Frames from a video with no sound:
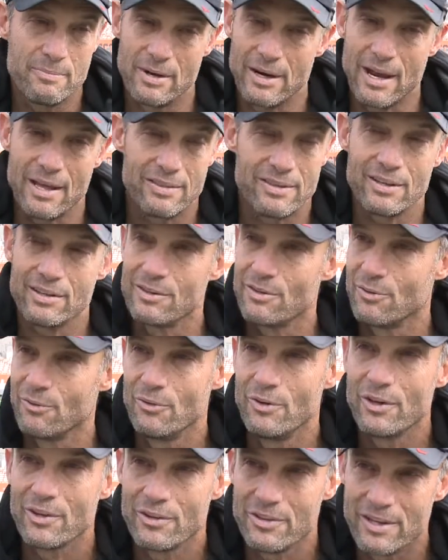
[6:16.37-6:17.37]
But I think the
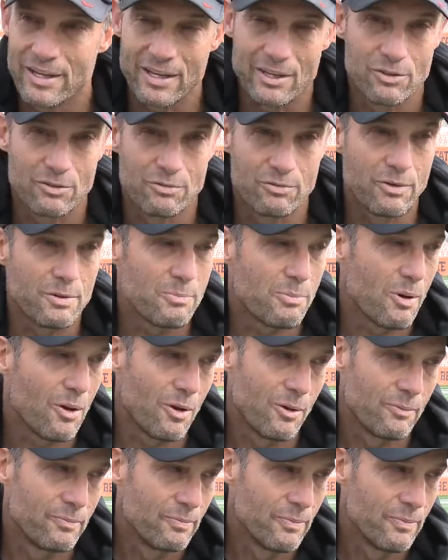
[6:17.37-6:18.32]
real thing is football.